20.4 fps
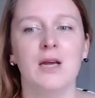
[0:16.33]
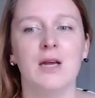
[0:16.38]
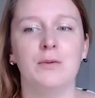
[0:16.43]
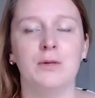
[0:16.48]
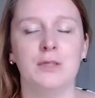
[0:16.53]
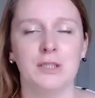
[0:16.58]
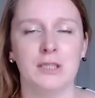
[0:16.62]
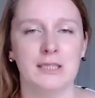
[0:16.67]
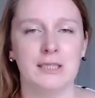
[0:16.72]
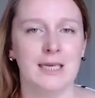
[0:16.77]

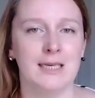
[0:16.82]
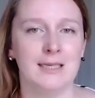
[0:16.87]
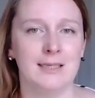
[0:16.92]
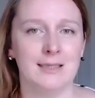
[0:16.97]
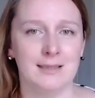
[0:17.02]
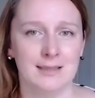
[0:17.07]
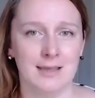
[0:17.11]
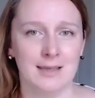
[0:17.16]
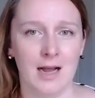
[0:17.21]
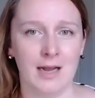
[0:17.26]
which is a
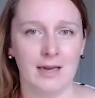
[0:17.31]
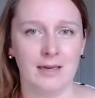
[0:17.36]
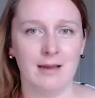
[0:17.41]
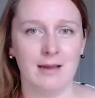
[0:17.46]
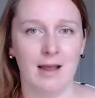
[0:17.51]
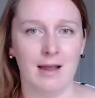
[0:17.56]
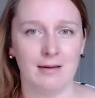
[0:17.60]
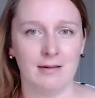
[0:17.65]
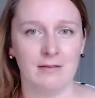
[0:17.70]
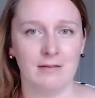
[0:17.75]

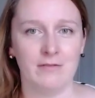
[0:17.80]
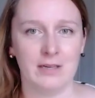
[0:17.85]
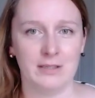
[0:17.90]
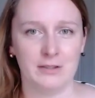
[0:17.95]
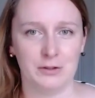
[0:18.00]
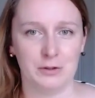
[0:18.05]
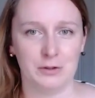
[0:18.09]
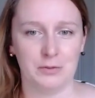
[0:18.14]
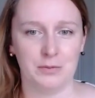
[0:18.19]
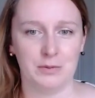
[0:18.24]
design and
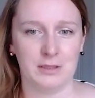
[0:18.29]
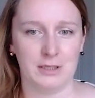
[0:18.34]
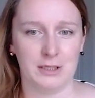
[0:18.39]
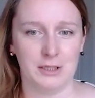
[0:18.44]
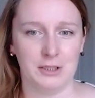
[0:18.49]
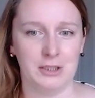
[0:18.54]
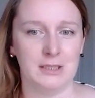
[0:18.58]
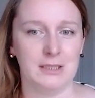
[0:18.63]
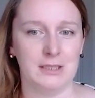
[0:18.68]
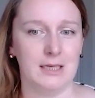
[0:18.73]
investor
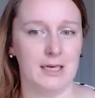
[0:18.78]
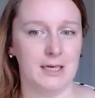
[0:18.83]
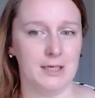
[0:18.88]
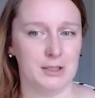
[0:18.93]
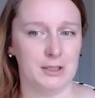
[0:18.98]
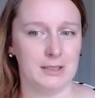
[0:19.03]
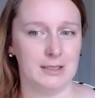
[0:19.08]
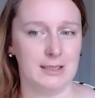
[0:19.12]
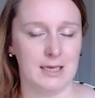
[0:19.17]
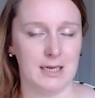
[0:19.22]
relations
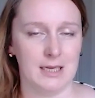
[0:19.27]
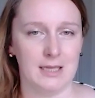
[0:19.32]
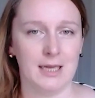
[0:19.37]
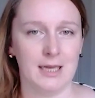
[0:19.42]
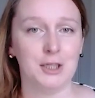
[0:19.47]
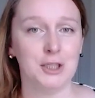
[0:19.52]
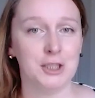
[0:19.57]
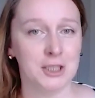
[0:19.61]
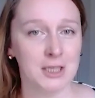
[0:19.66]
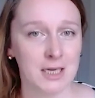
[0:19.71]
agency
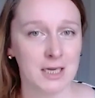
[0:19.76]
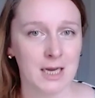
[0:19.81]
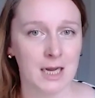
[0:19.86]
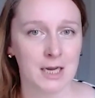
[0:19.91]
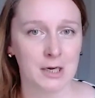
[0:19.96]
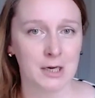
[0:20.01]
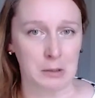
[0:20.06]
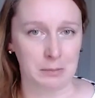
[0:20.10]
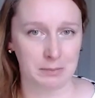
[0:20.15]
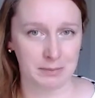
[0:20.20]
that she
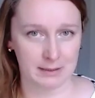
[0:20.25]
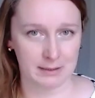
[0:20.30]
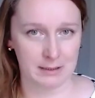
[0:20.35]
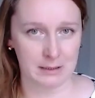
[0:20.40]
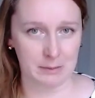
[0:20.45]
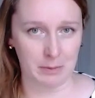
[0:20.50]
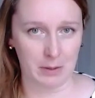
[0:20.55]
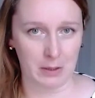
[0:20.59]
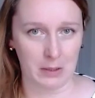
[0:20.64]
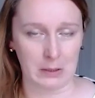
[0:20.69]
and her
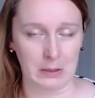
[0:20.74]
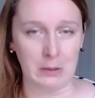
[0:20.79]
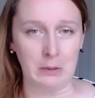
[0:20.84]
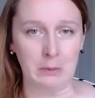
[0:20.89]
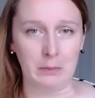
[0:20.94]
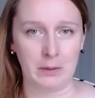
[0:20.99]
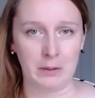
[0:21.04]
business partner,